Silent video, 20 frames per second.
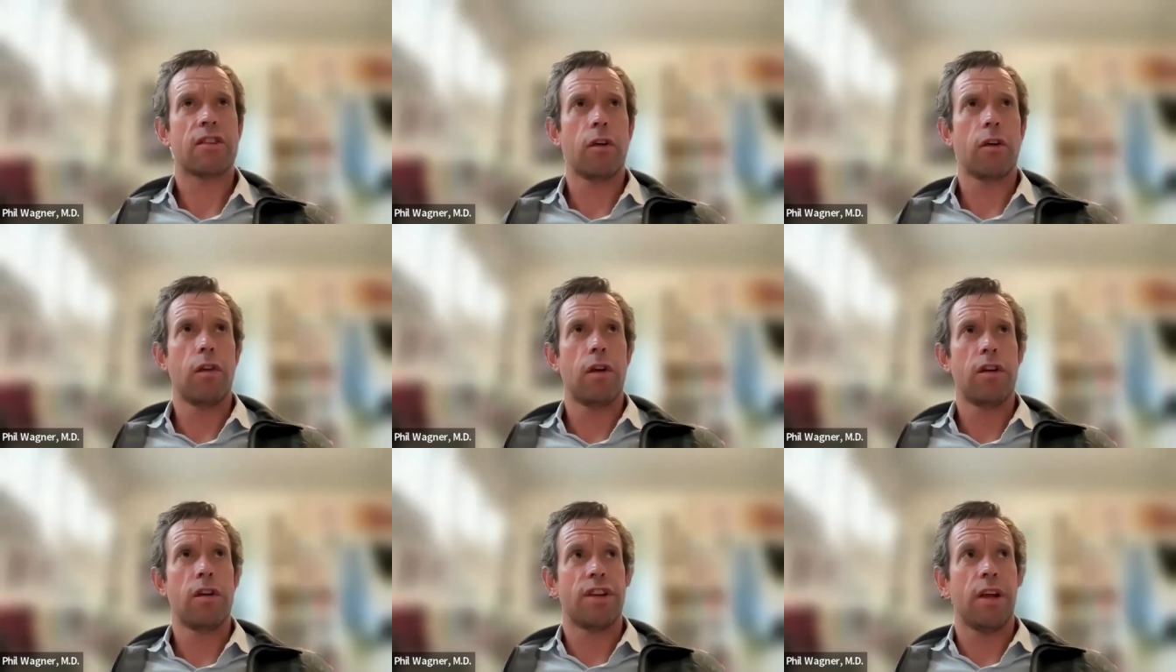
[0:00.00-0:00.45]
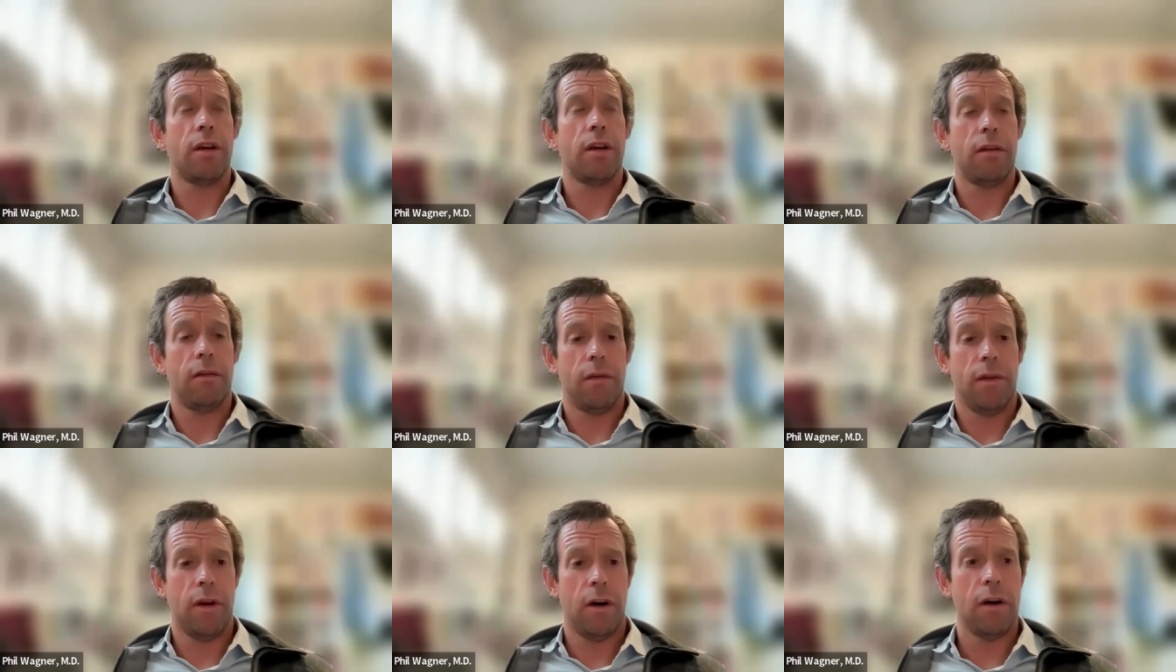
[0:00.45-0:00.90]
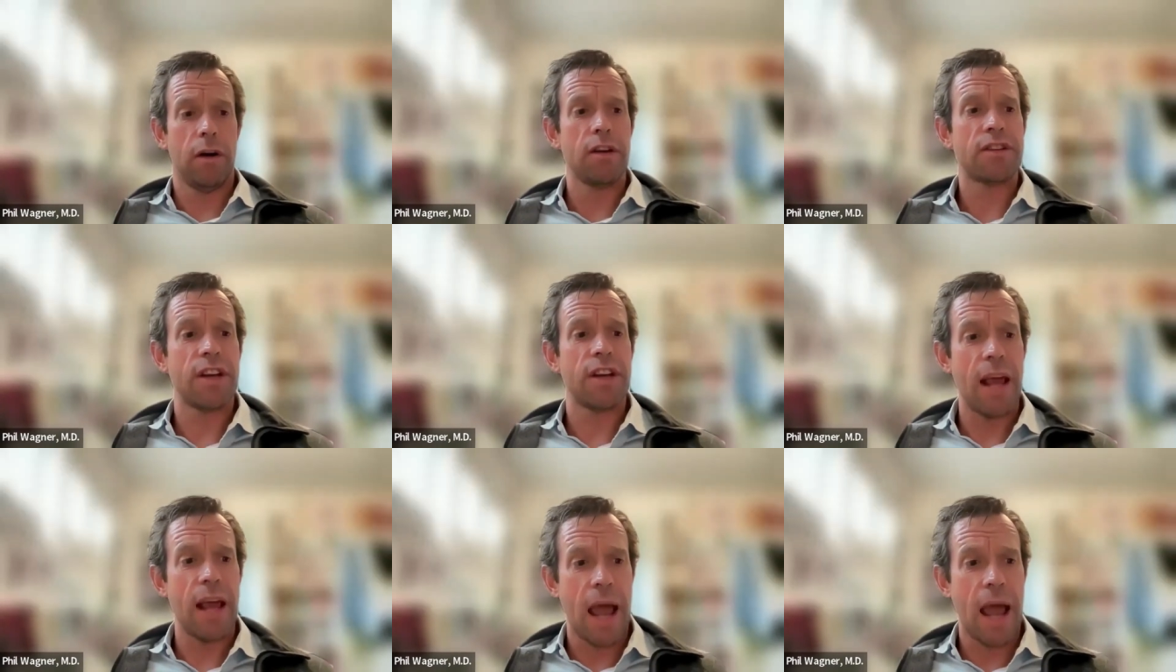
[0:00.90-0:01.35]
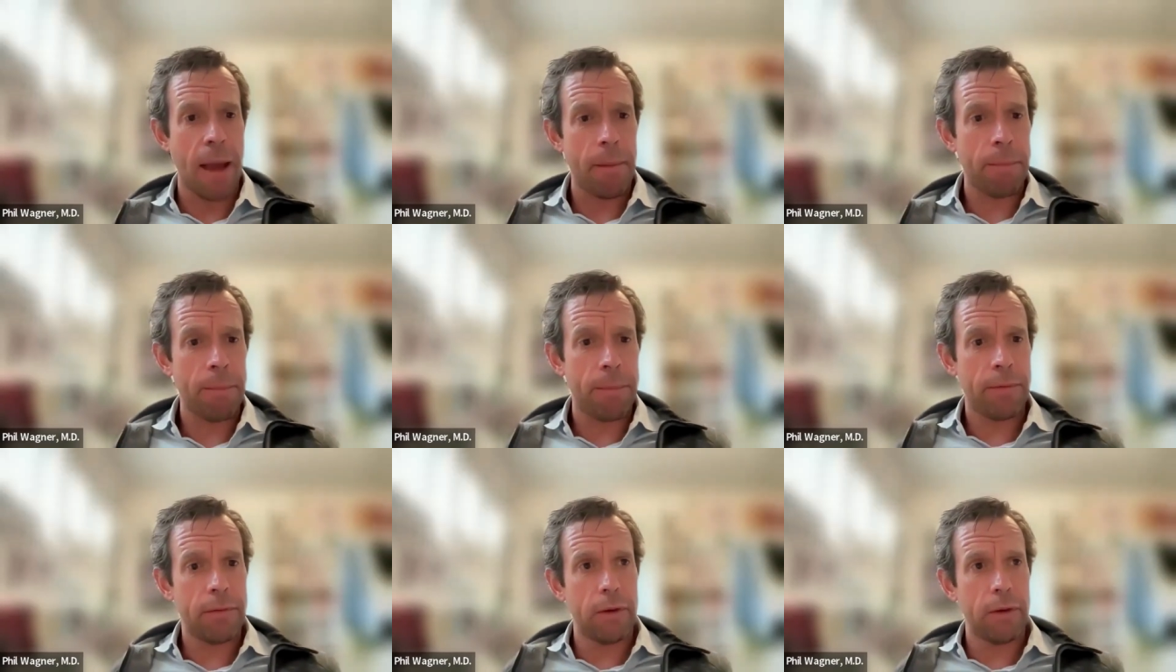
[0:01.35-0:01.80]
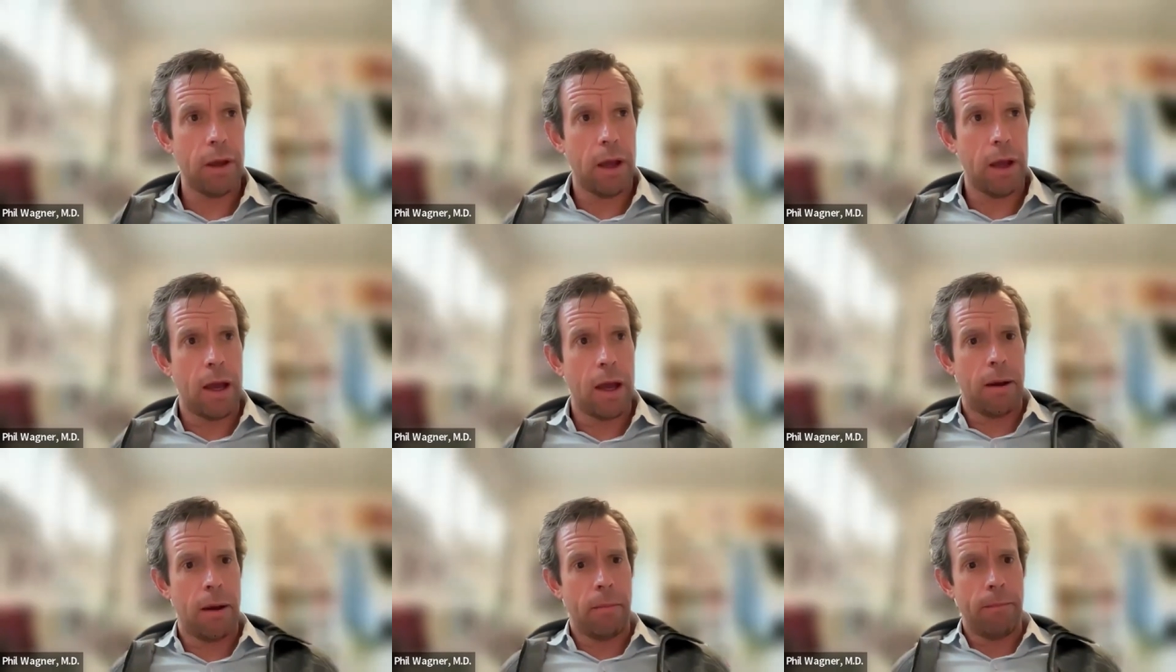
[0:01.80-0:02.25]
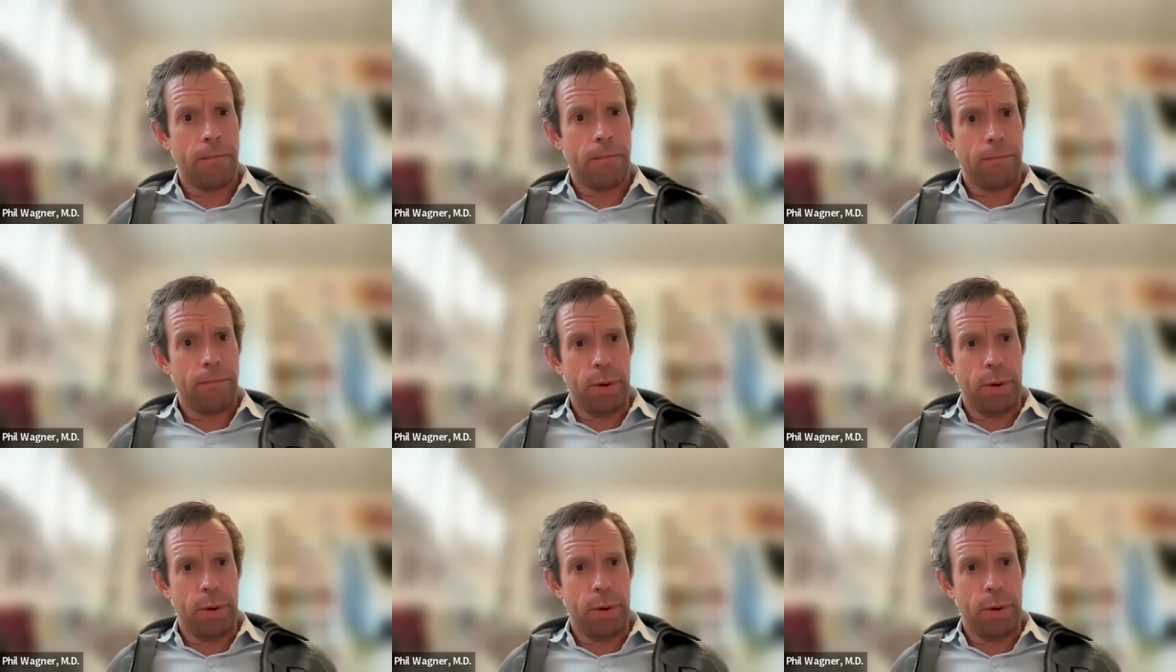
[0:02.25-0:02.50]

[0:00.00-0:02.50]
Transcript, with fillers: there's a there is an app, um,